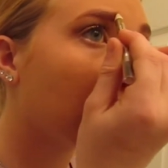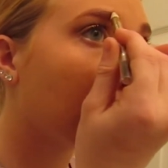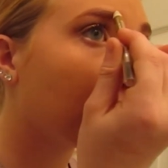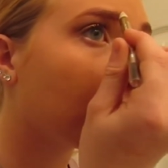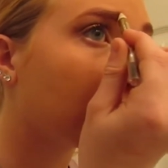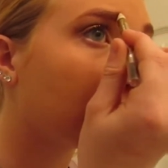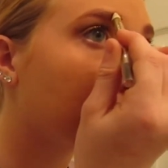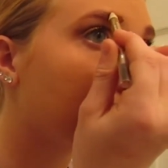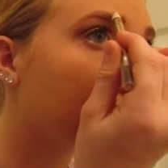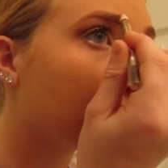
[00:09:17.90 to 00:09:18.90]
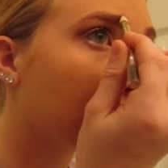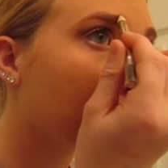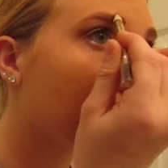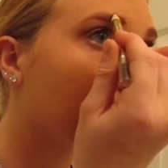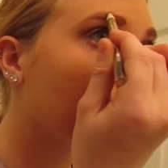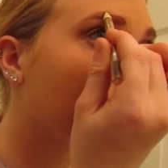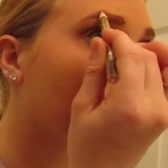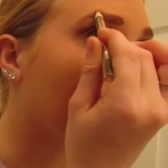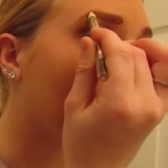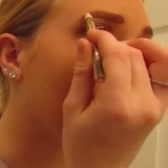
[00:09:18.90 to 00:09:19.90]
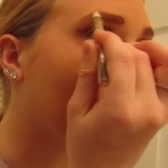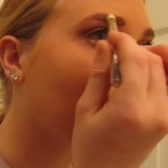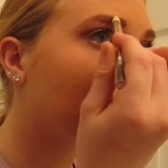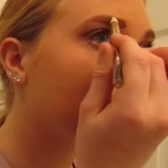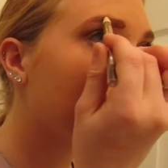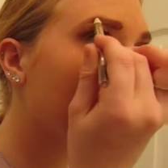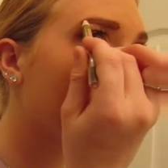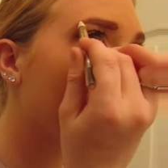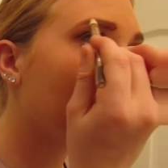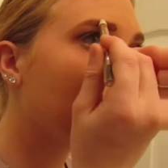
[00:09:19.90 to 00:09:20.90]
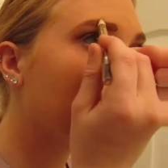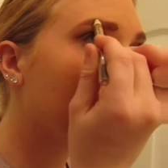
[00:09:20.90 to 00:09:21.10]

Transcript: how do you say, pronounced maybe?